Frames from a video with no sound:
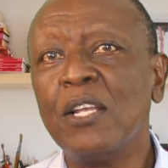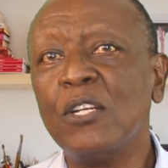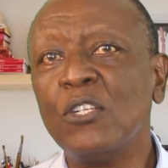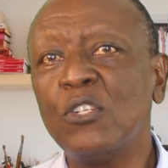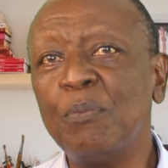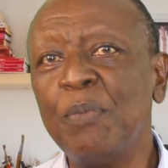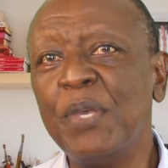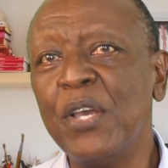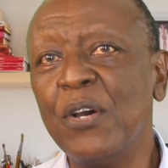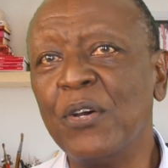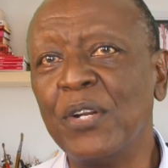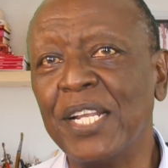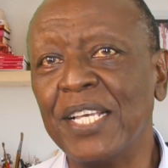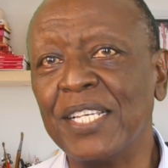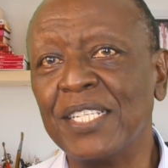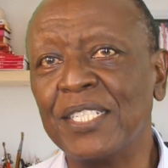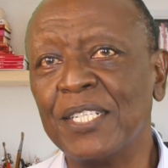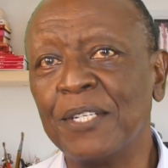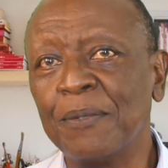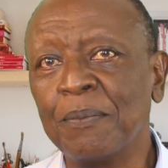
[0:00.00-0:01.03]
To be
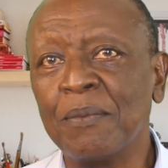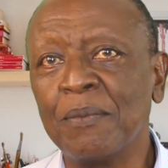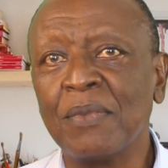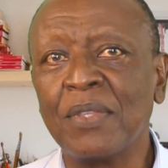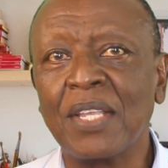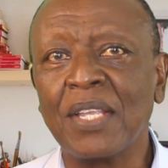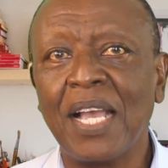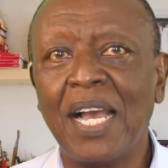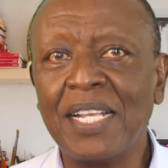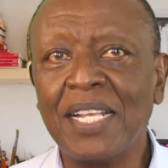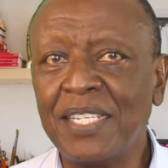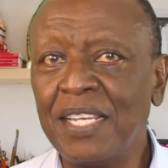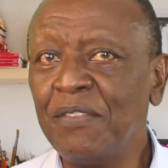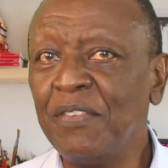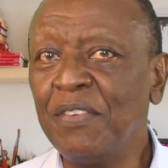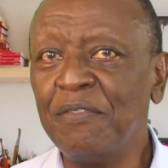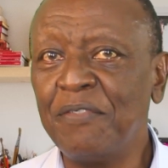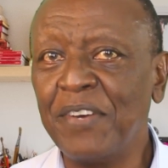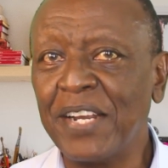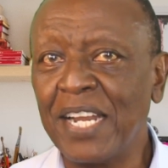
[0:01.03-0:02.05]
honest,
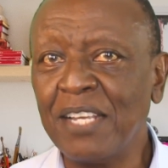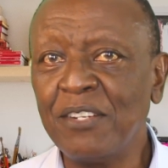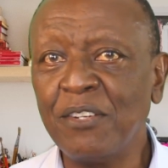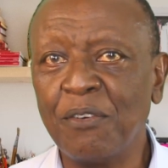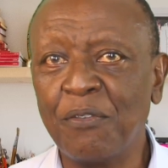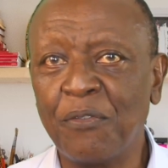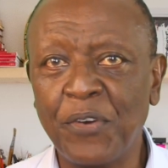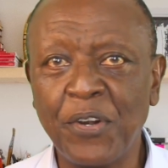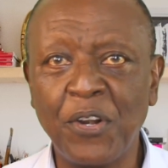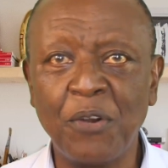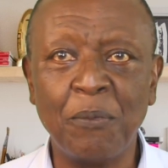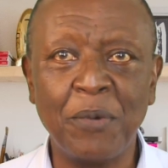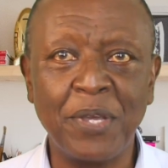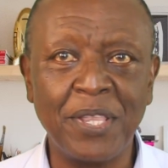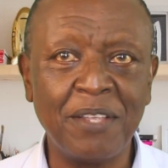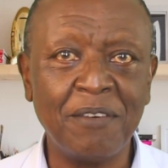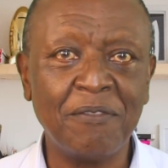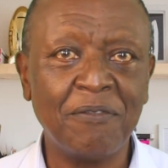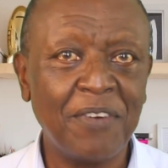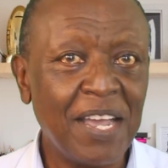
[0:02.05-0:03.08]
achieving financial freedom
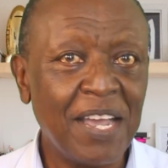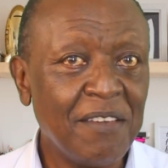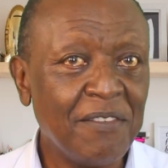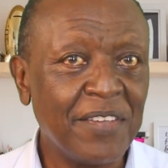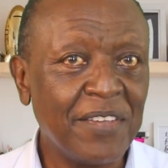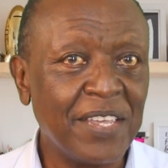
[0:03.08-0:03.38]
within 5